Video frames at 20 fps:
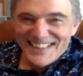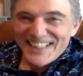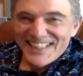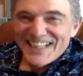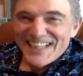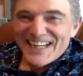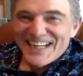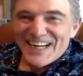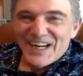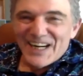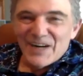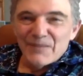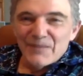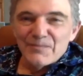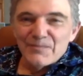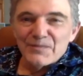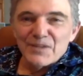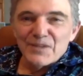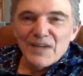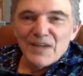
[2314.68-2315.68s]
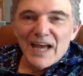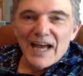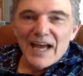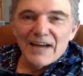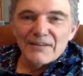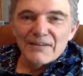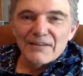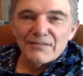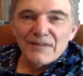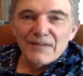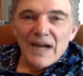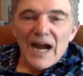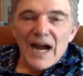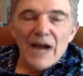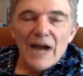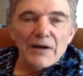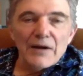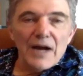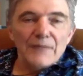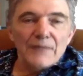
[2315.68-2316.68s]
I'm
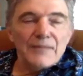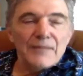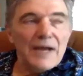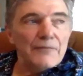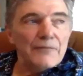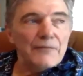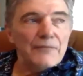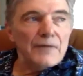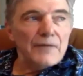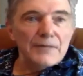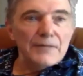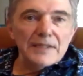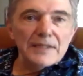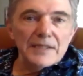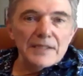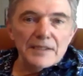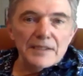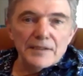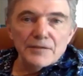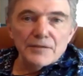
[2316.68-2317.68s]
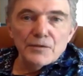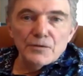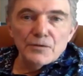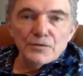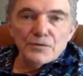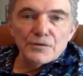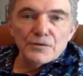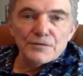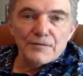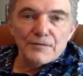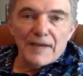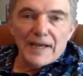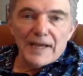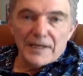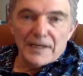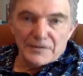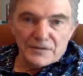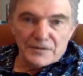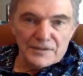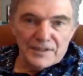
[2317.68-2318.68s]
not recommending a news
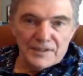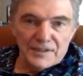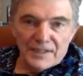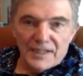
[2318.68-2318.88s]
fast,